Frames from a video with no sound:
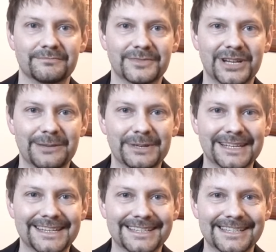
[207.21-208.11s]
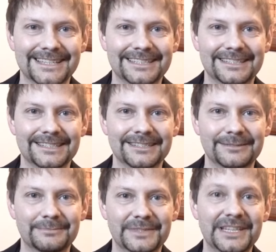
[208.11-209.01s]
topic is that
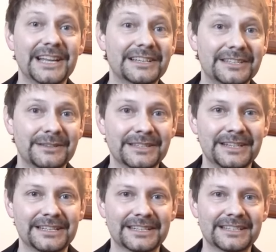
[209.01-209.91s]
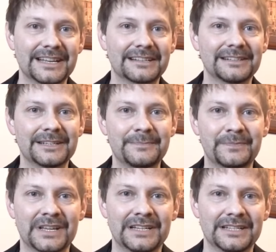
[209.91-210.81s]
sex is not exactly
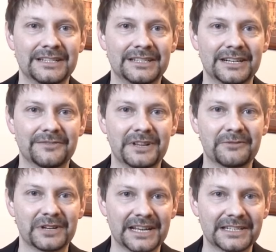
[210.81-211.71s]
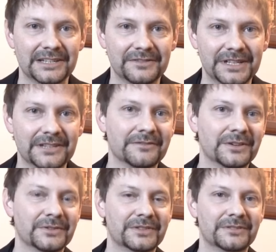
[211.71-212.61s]
a favorite activity of
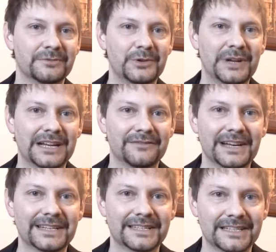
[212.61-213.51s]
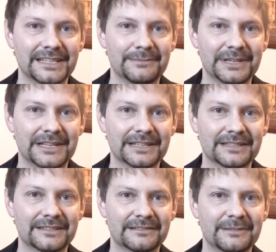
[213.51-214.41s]
those who have IC
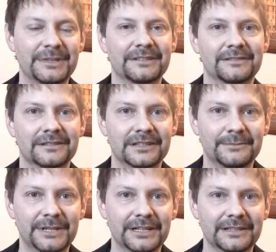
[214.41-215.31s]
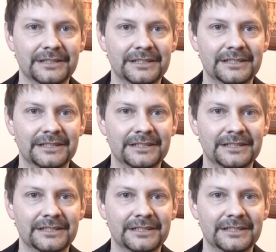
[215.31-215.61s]
because, I mean, come on.